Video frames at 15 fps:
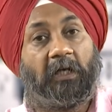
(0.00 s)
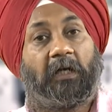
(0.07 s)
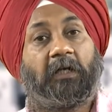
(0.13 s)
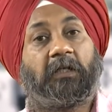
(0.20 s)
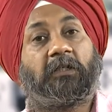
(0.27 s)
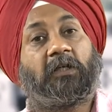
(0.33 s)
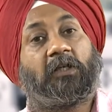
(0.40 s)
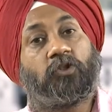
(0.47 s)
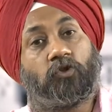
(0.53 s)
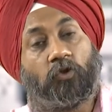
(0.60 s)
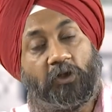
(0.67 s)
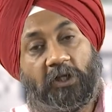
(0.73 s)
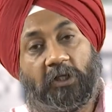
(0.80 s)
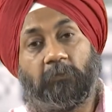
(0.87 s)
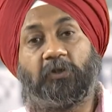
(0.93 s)

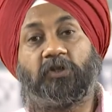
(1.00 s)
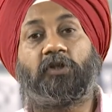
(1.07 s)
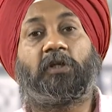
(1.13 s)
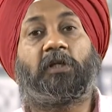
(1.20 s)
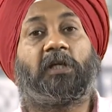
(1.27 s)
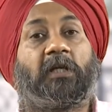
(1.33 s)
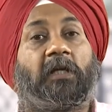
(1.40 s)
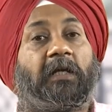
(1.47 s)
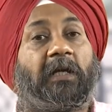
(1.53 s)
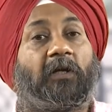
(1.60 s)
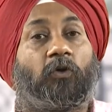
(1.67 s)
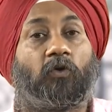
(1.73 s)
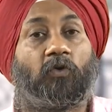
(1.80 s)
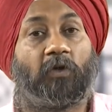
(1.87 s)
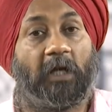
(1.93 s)
ultrasonic machining,
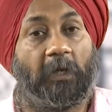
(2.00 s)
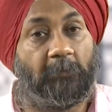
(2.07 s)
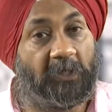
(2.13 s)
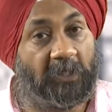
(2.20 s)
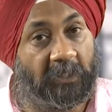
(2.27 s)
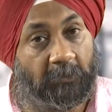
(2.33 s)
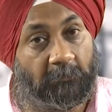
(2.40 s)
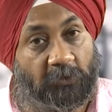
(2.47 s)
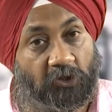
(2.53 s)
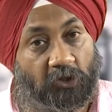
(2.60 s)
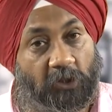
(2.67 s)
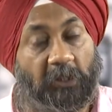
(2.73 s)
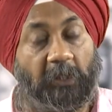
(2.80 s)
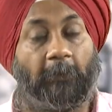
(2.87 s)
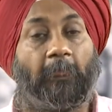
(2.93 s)
electrochemical
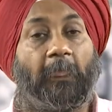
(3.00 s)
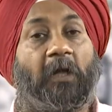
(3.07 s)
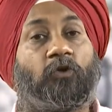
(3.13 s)
machining.